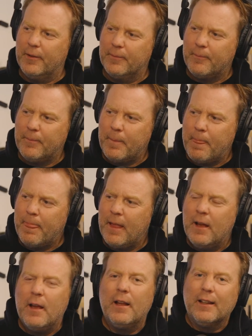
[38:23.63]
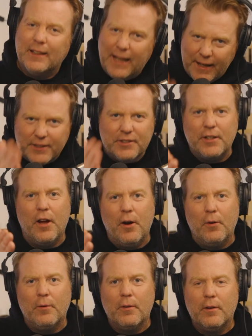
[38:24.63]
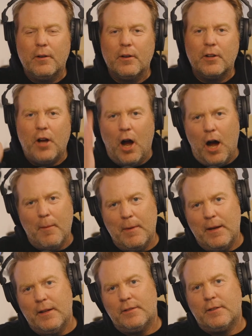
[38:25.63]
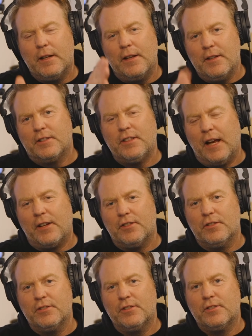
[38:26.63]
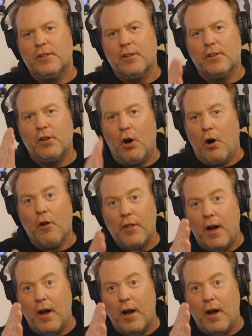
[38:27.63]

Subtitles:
now. Let us know. Comment in the sections. Call the